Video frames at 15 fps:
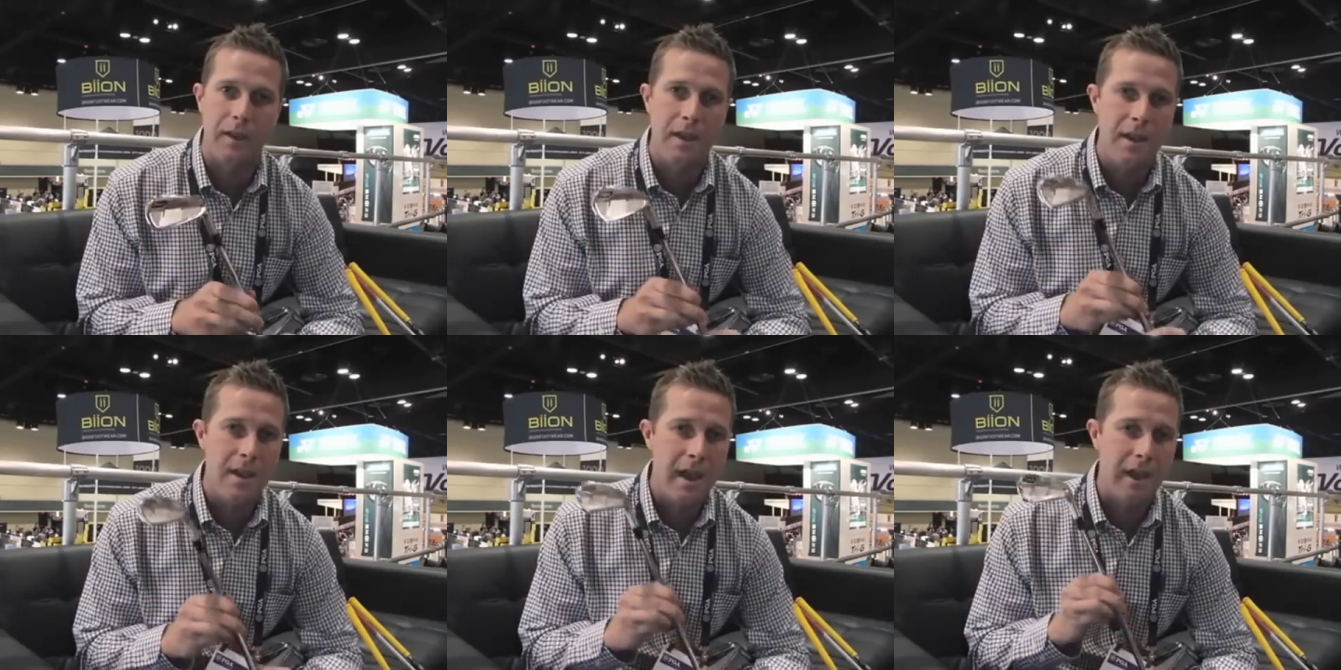
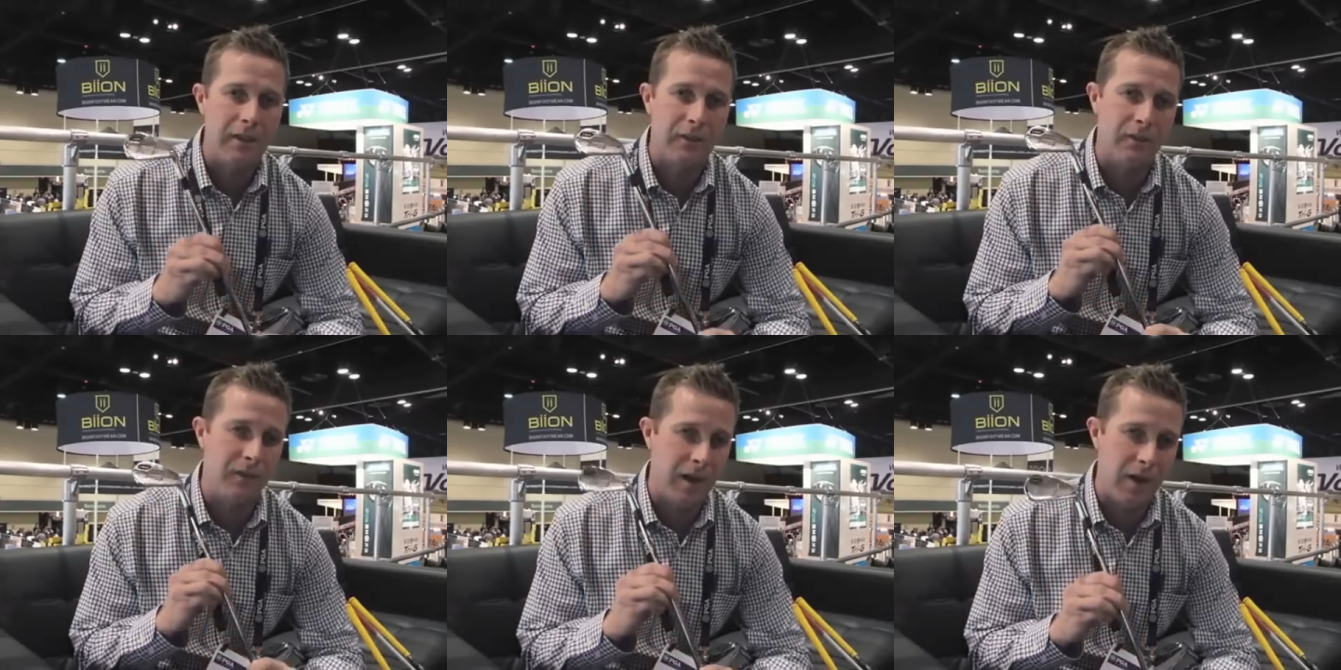It has
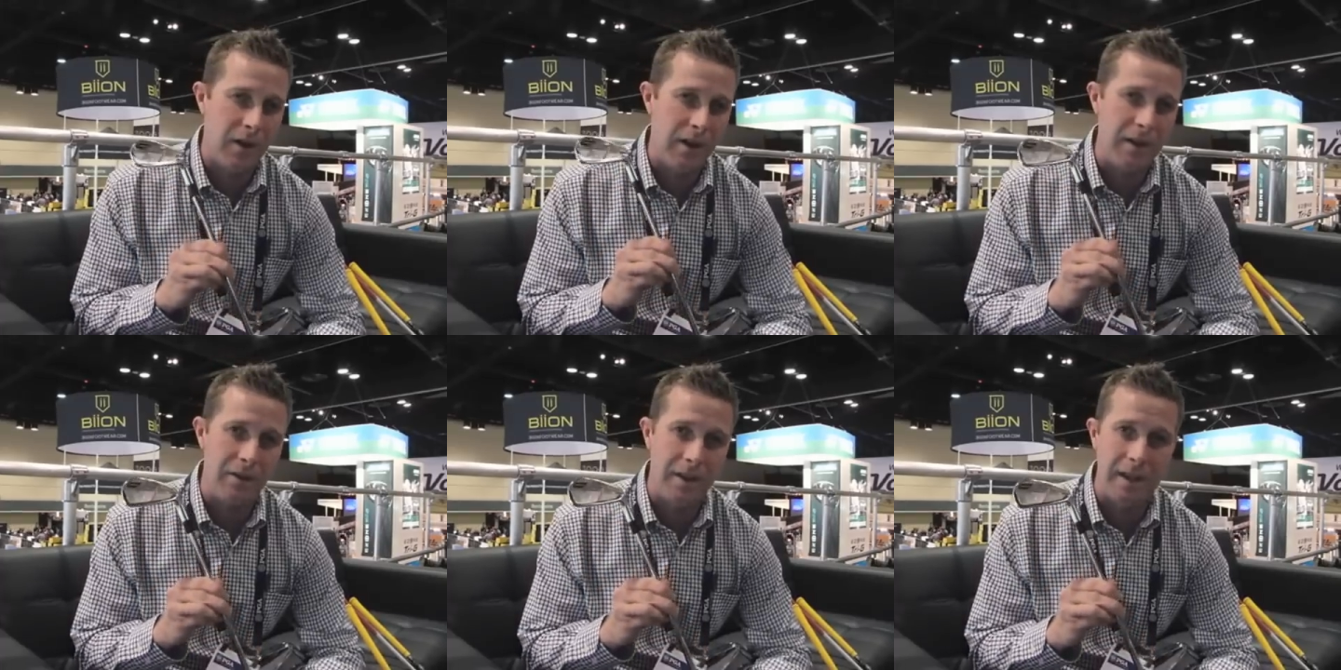a
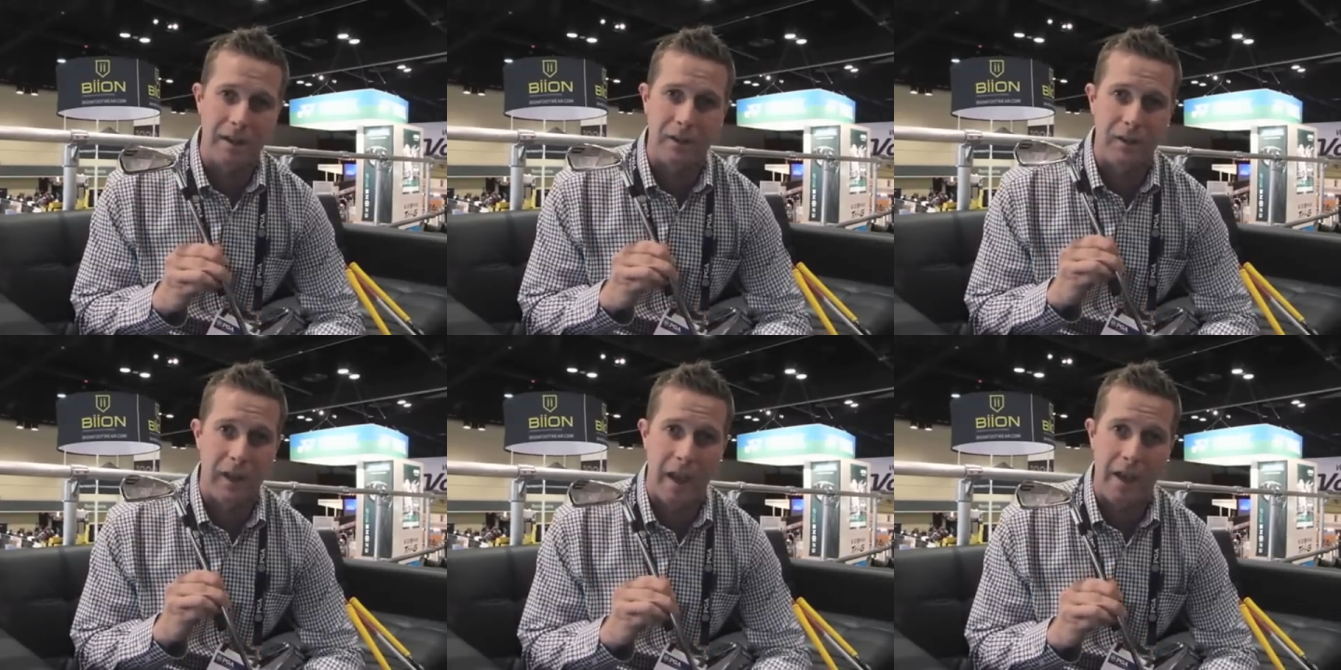very
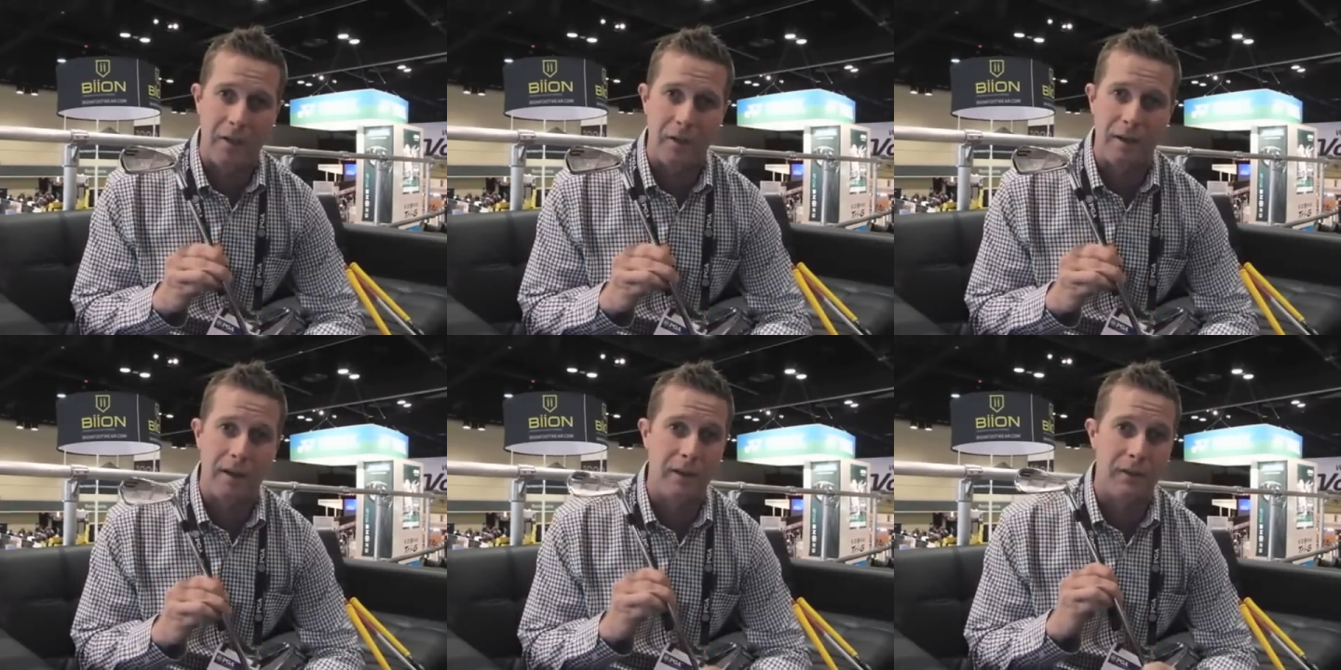unique
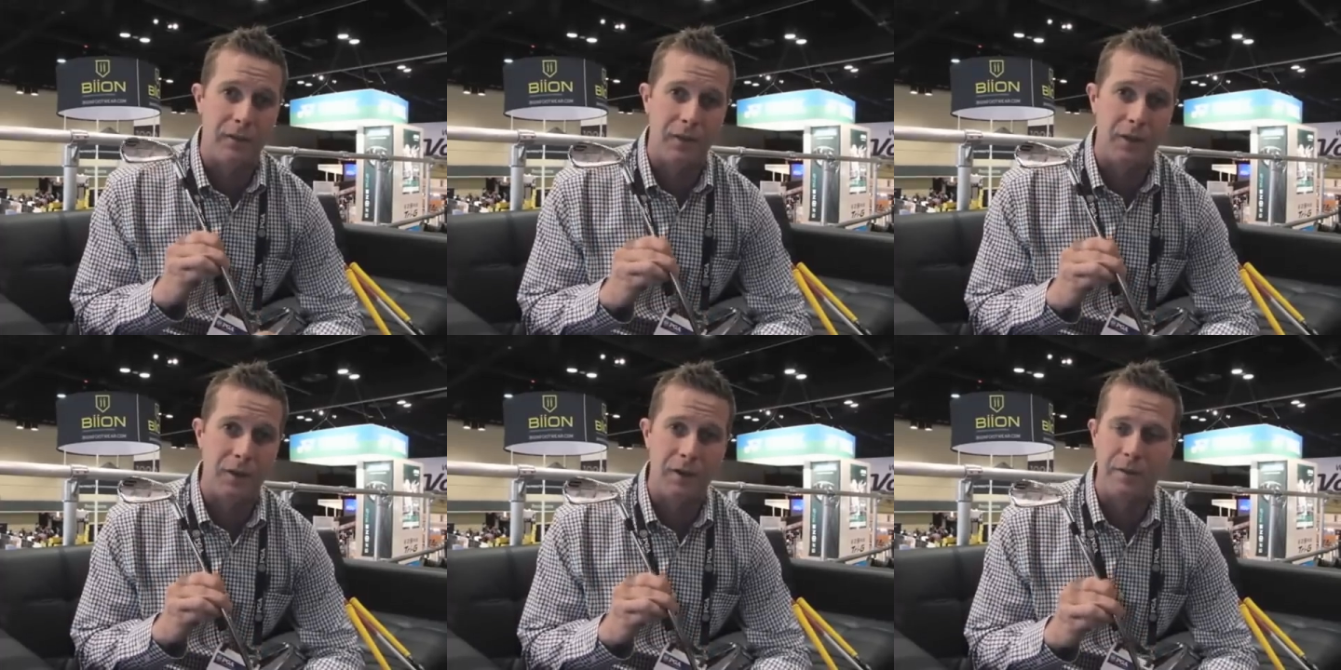sound and
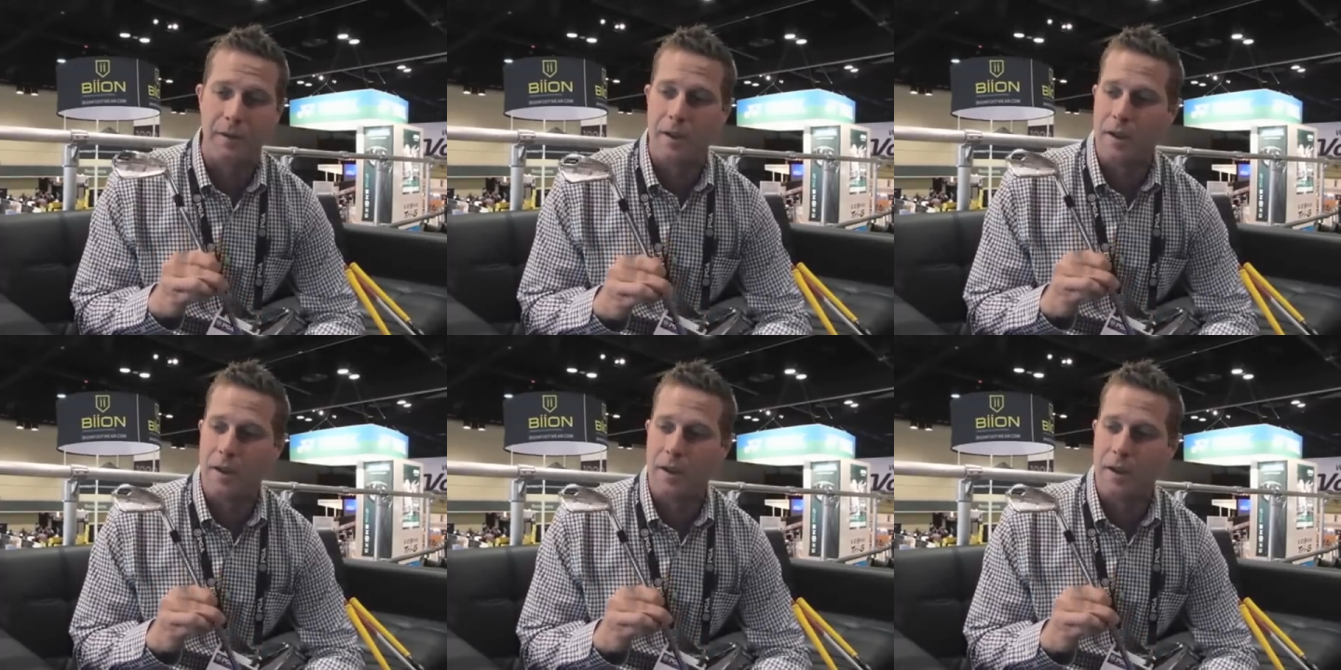feel.